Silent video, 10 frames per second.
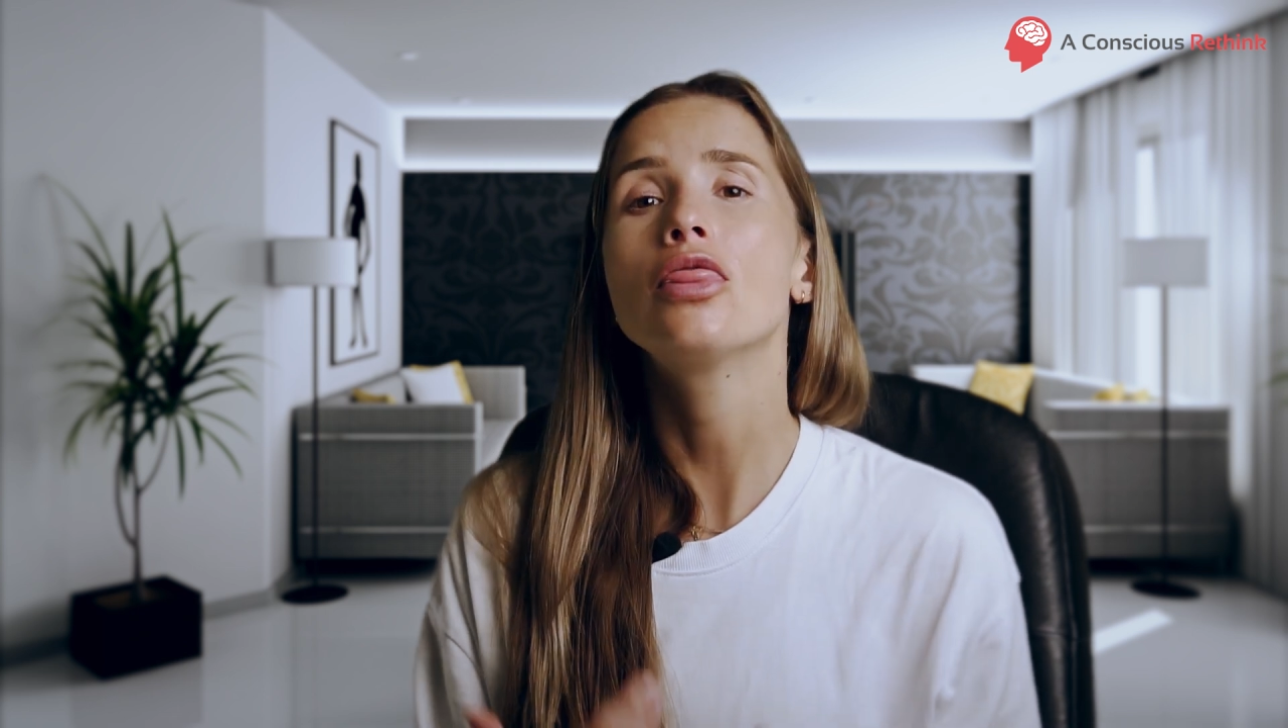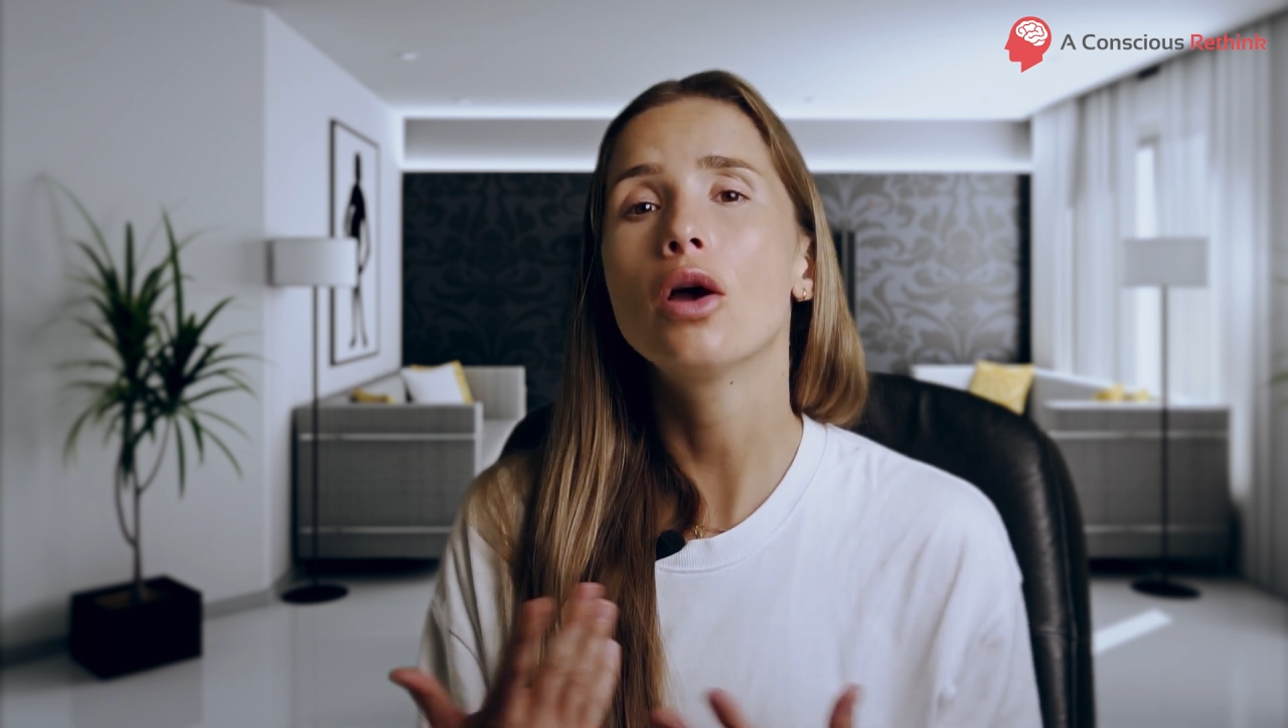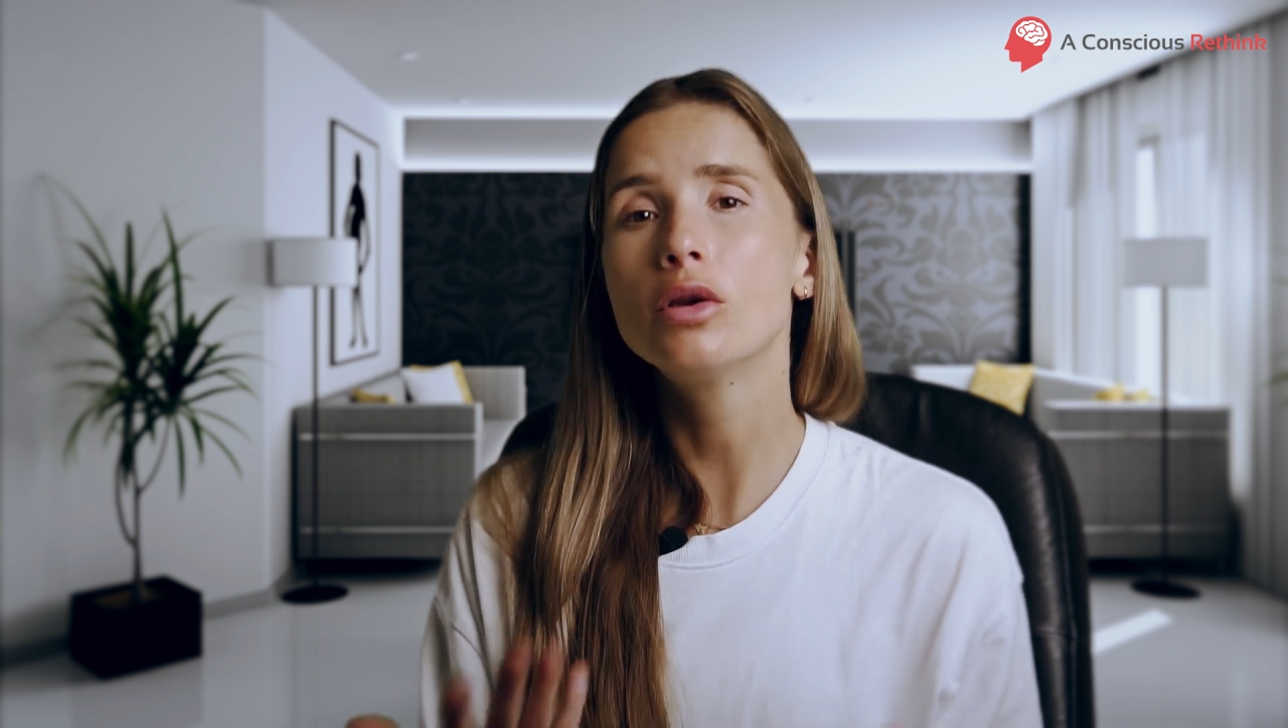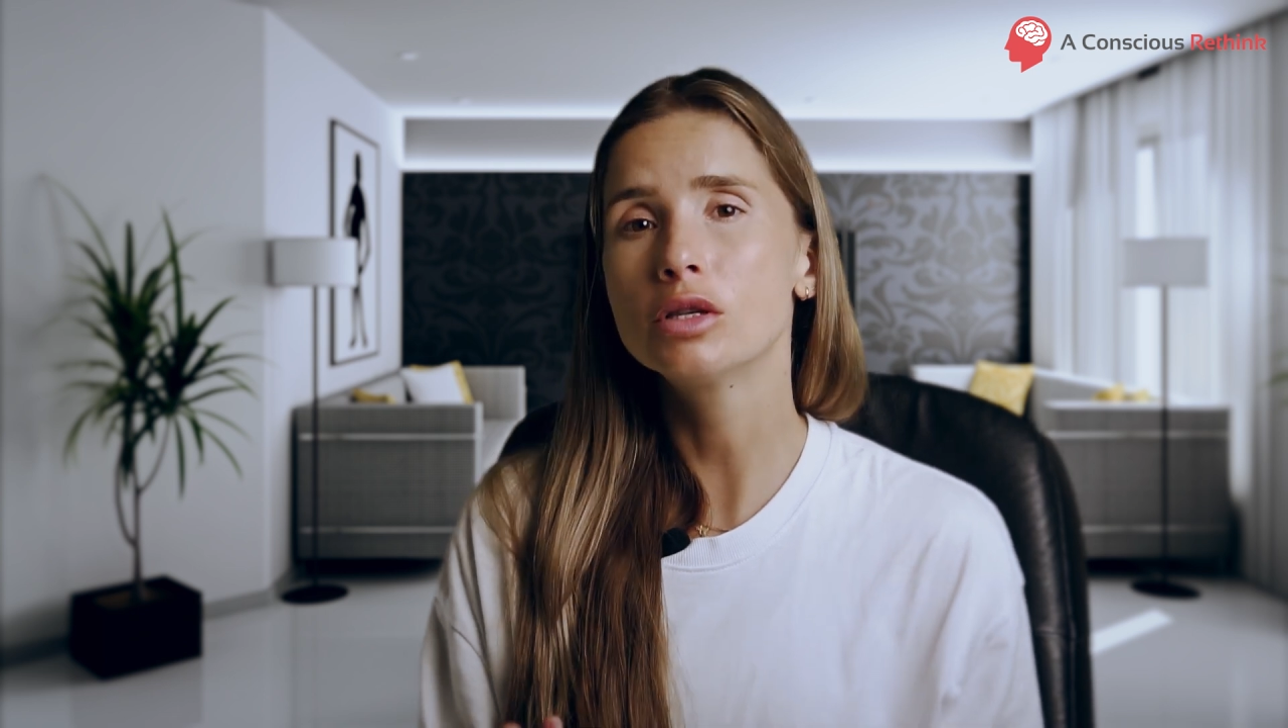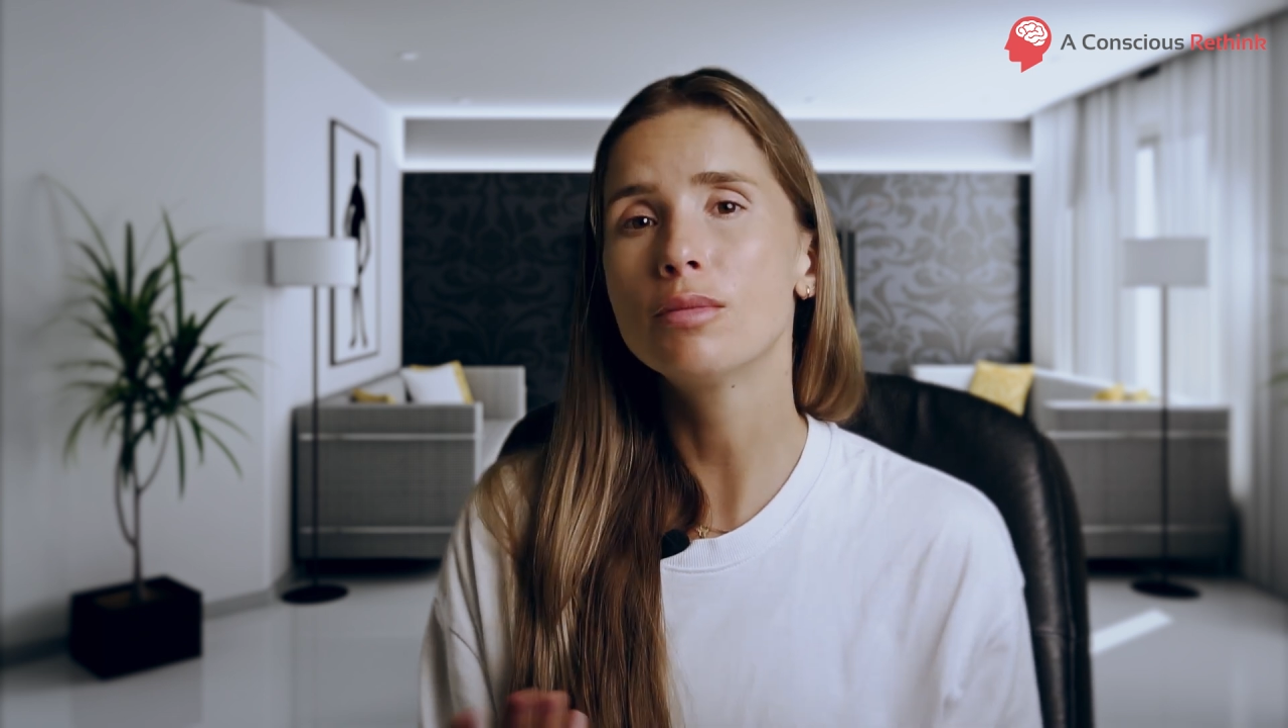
those